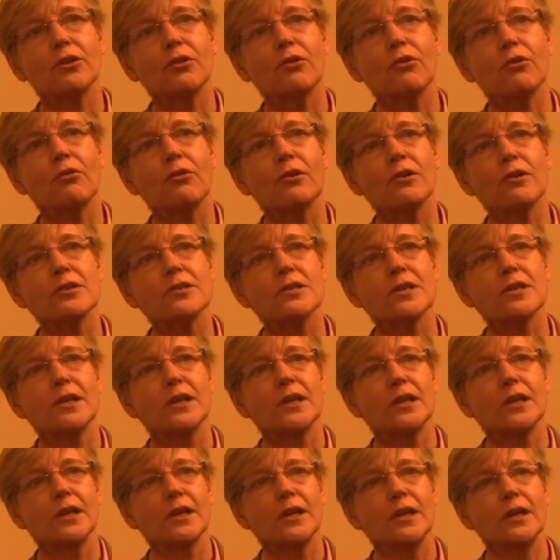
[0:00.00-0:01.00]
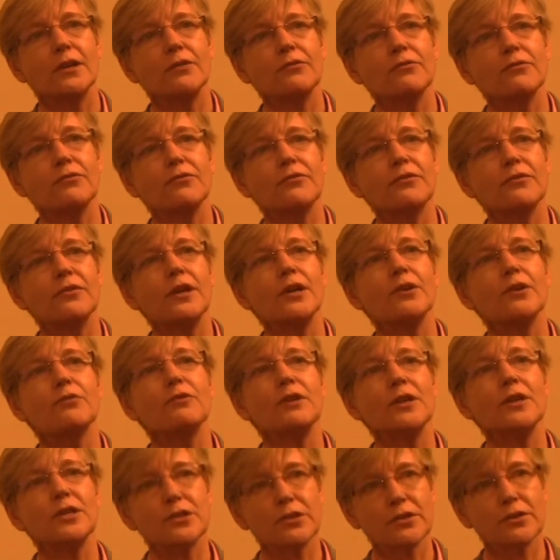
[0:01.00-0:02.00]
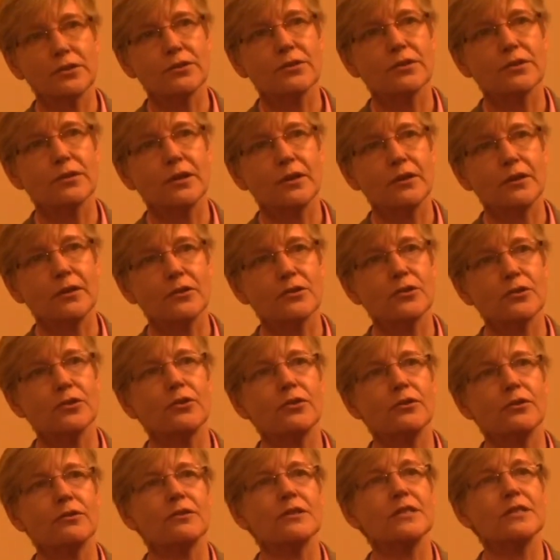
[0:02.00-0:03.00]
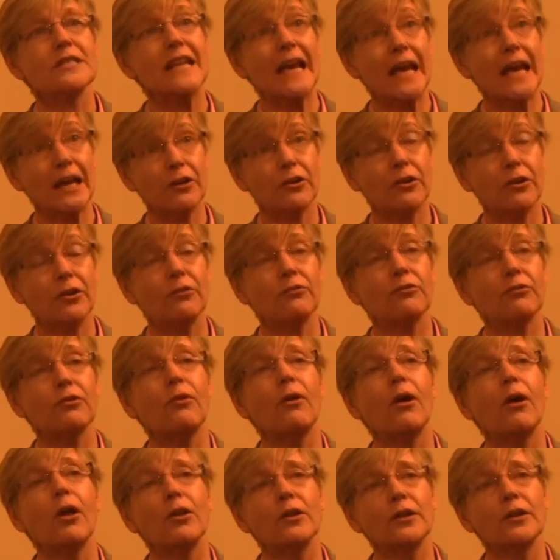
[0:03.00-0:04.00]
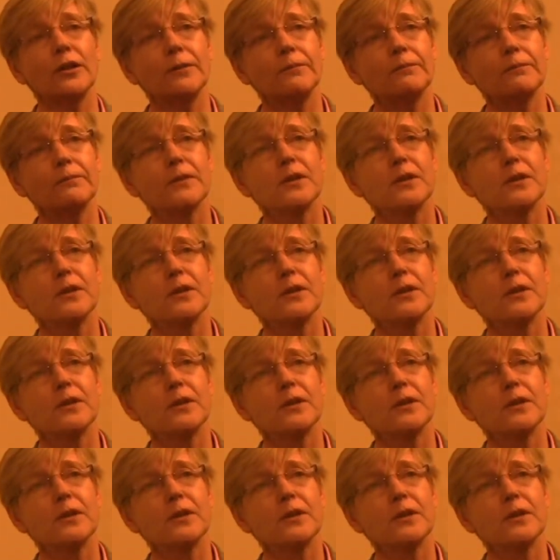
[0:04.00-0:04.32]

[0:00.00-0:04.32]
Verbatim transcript: a course if they reach a, a certain standard of quality?